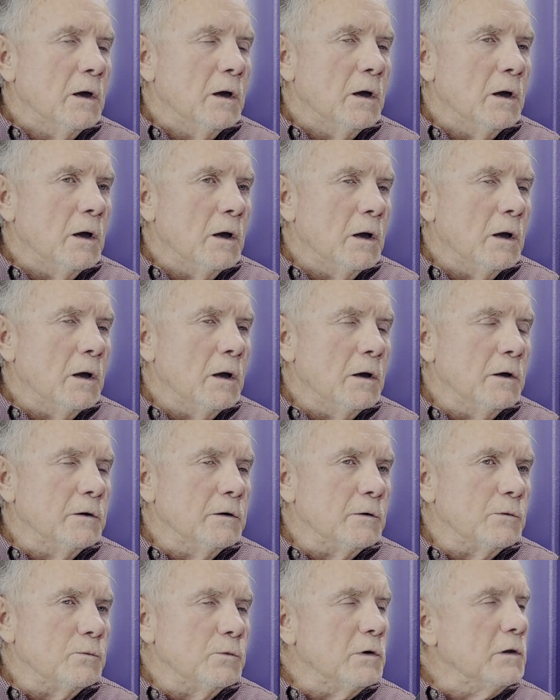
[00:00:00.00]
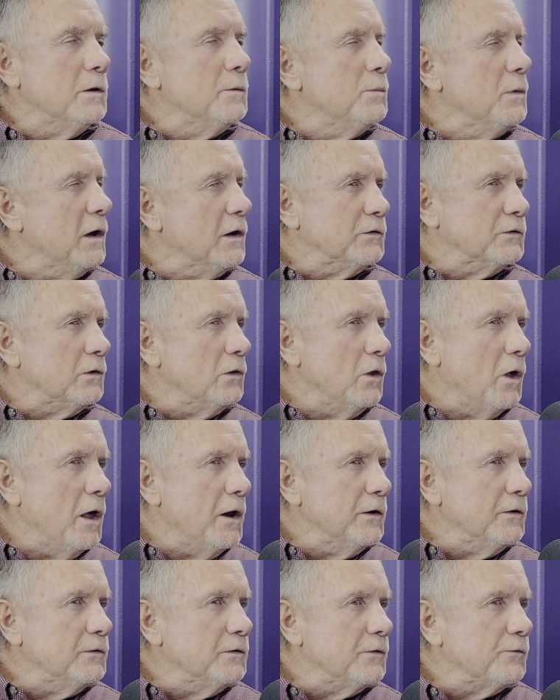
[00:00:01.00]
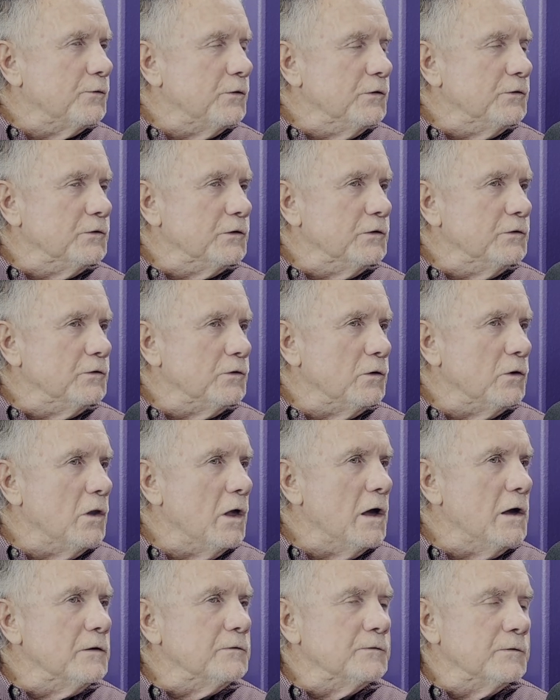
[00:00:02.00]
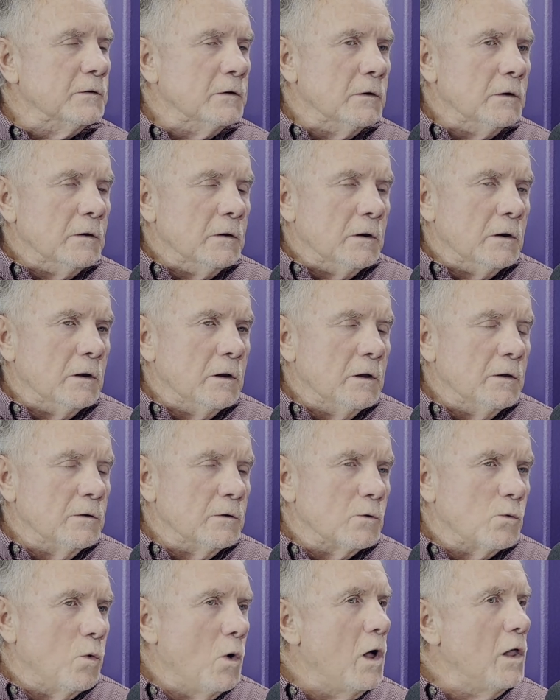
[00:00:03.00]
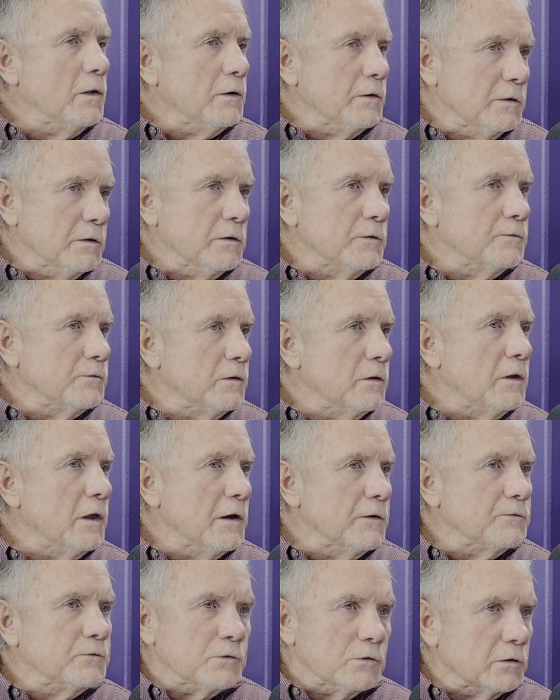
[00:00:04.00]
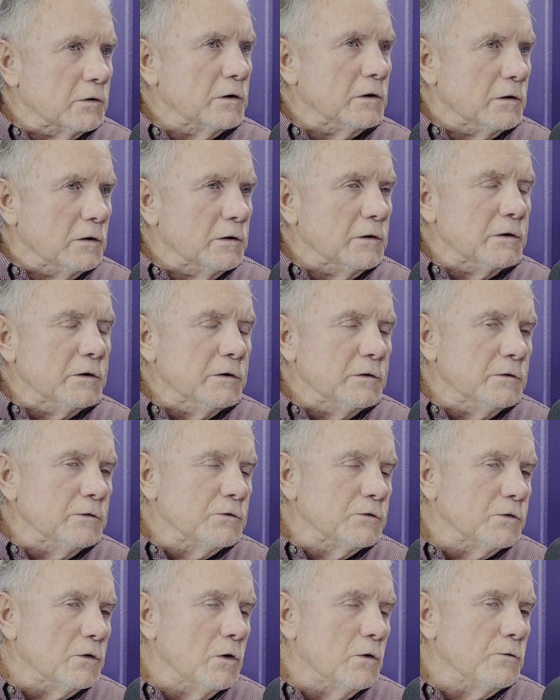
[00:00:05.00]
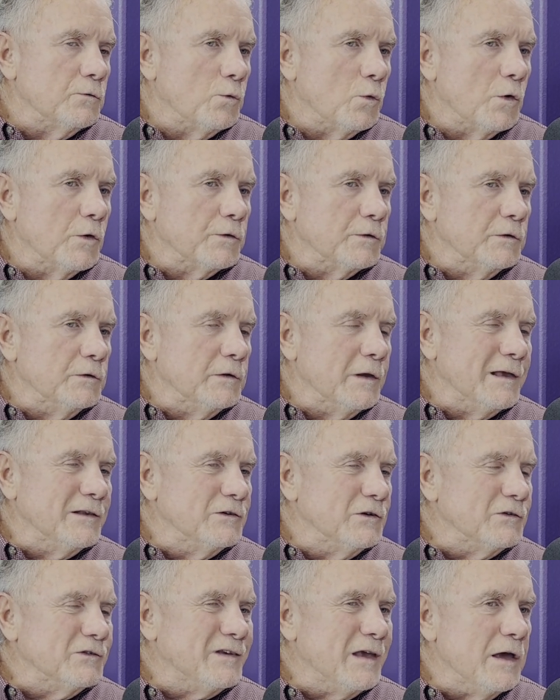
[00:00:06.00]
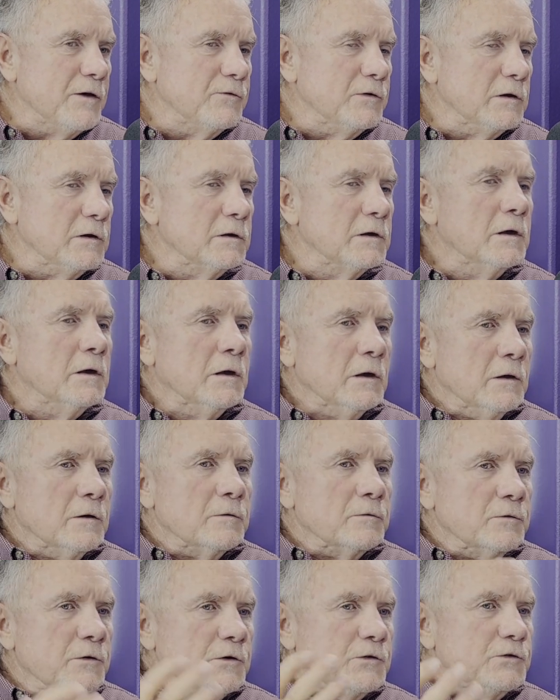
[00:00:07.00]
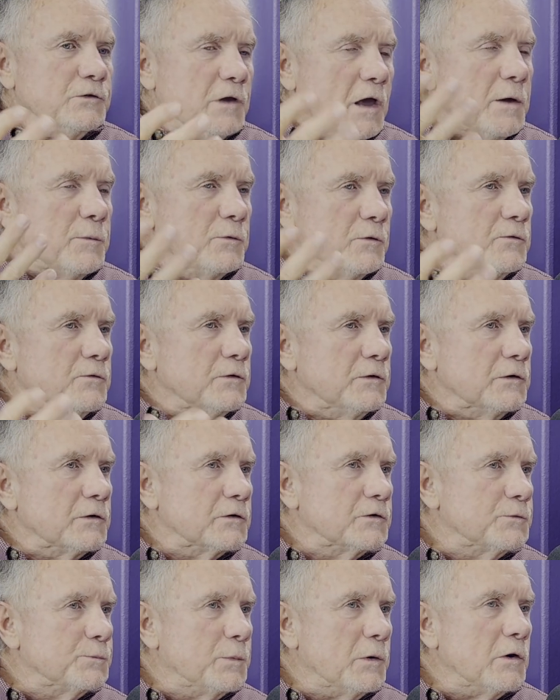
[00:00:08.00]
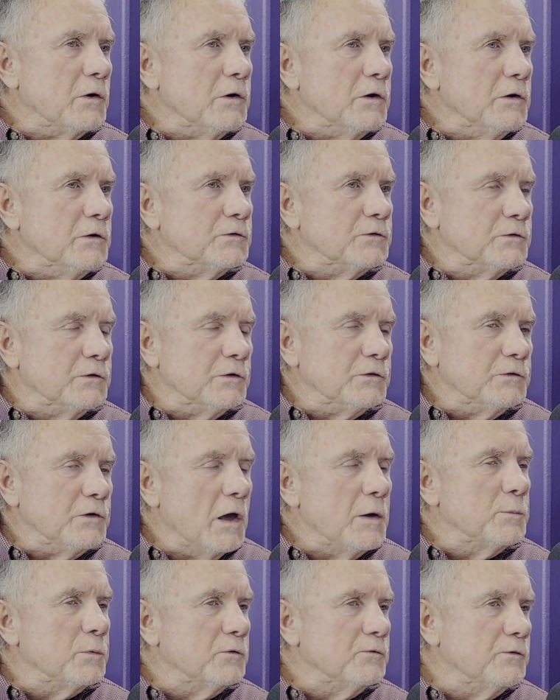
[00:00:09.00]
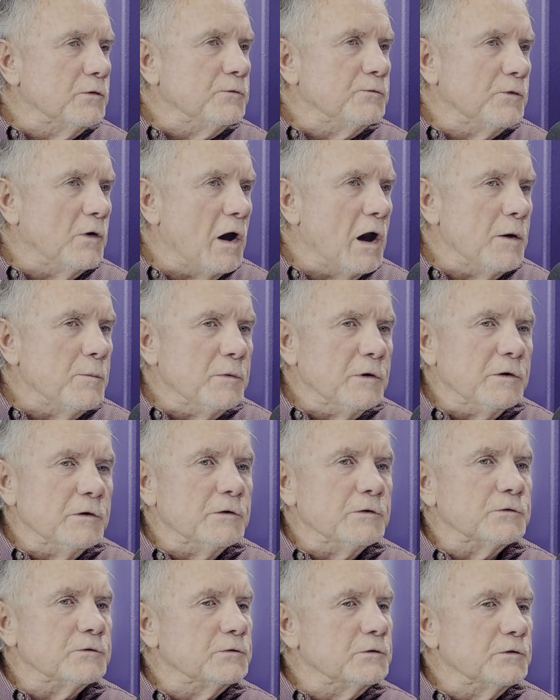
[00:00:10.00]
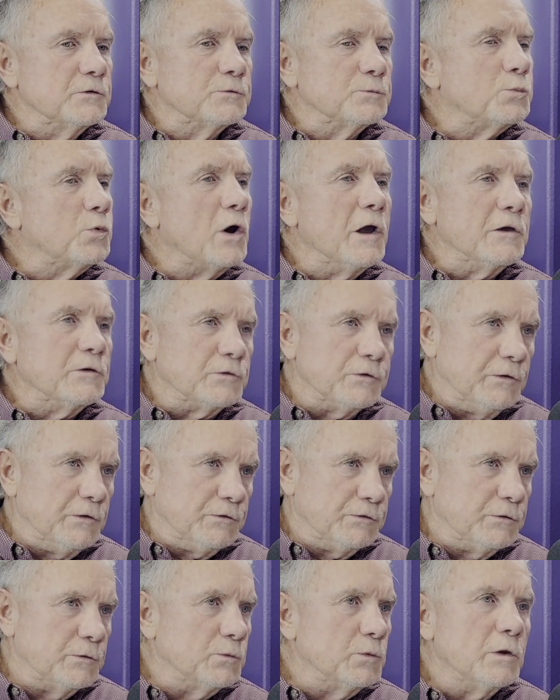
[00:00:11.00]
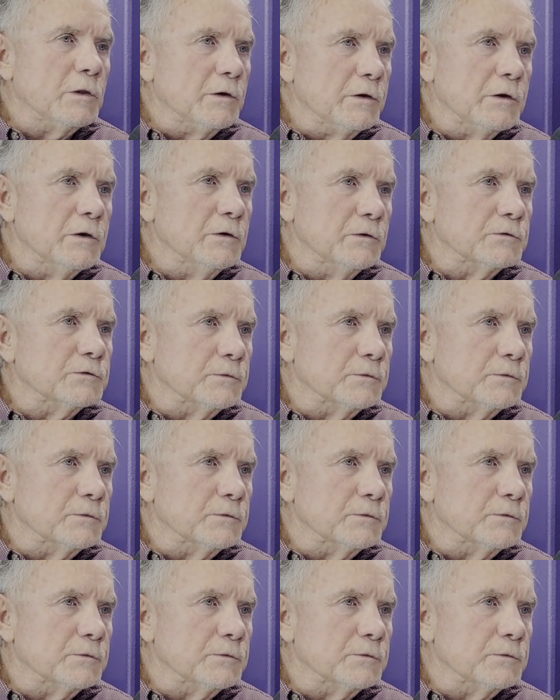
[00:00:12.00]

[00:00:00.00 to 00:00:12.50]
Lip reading: And it really makes a lot of difference in your life, the quality of the life you're going to lead and so forth. And just having this type of an experience, this type of environment is priceless. It really is.